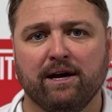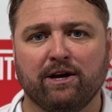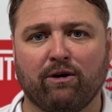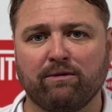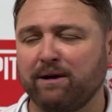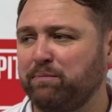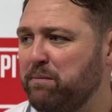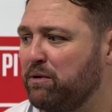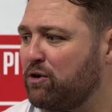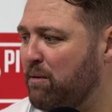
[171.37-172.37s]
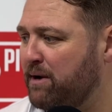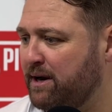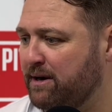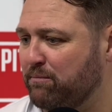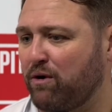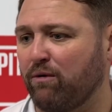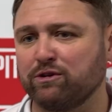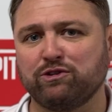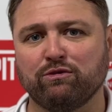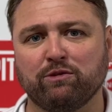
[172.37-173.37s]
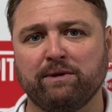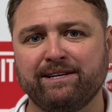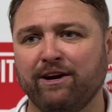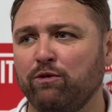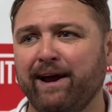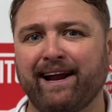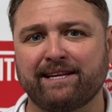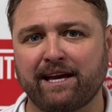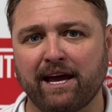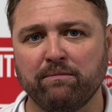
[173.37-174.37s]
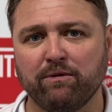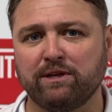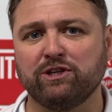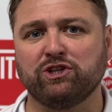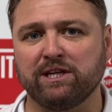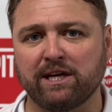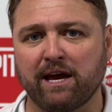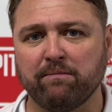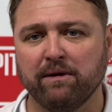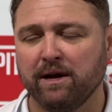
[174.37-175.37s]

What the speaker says: You know, you get people commenting and going on social media who weren't at the game, who didn't see the game.